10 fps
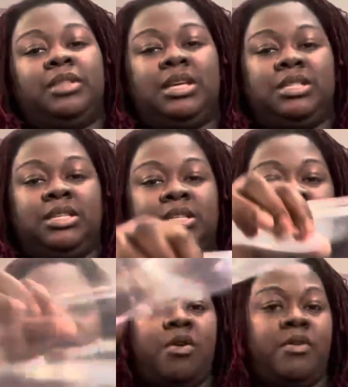let's just
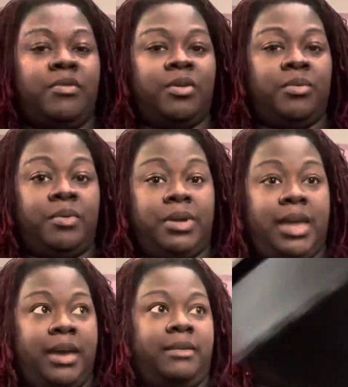go over what we
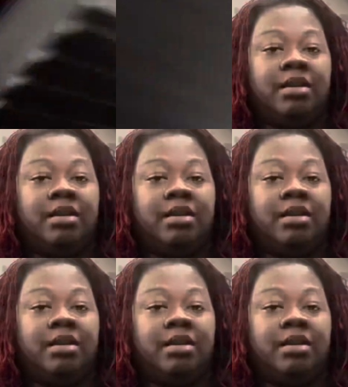have here.